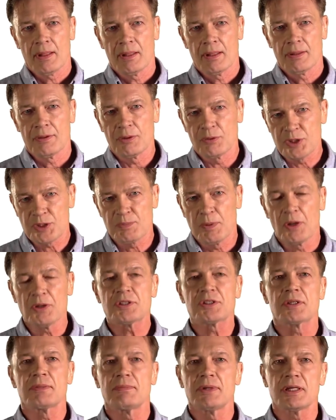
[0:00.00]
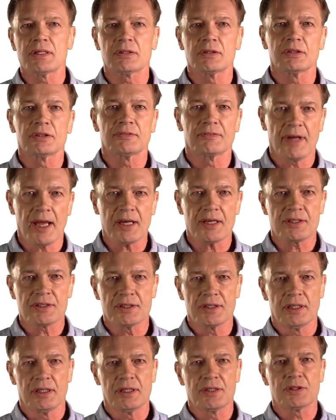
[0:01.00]
And the response to measles
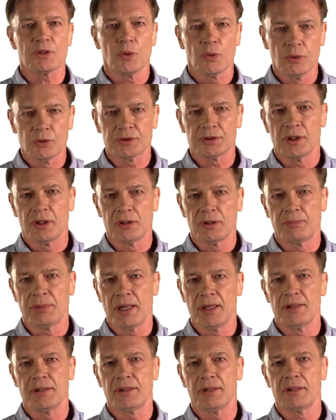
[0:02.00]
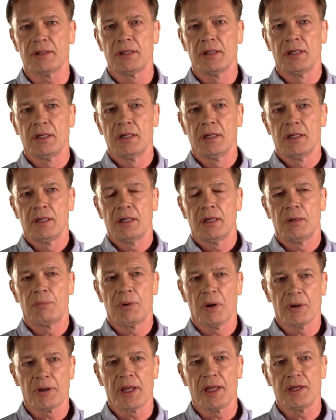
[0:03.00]
vaccine is also dependent
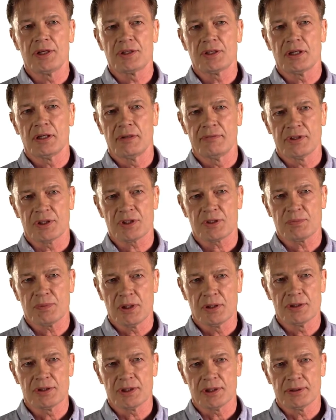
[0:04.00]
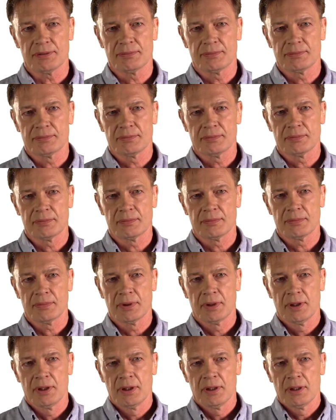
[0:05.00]
upon age of exposure.
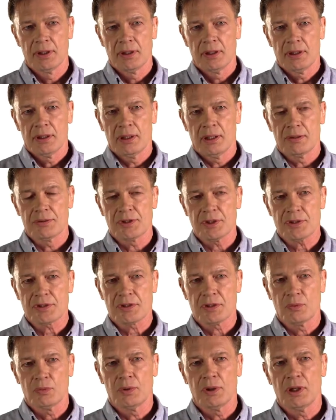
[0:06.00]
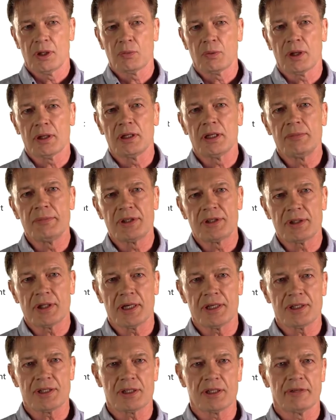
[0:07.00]
Now just a word, one
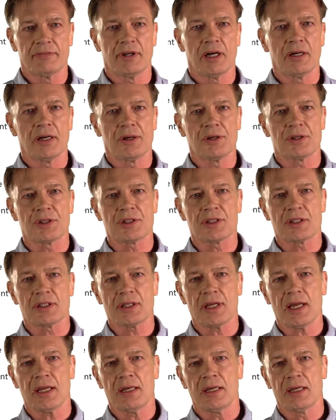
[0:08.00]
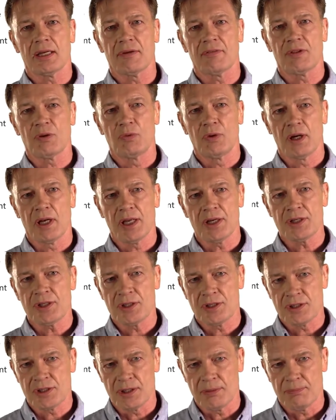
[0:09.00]
limitation of our understanding of the
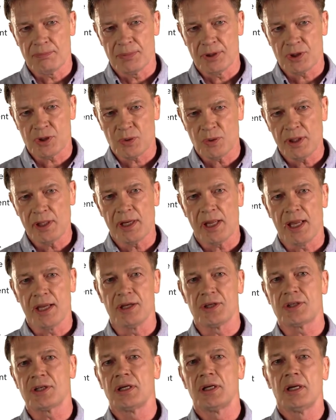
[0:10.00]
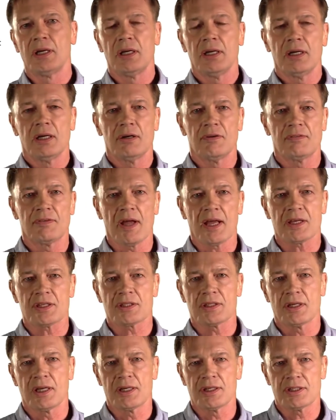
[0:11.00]
relationship between age of
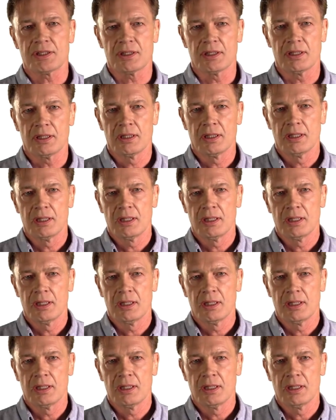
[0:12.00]
vaccination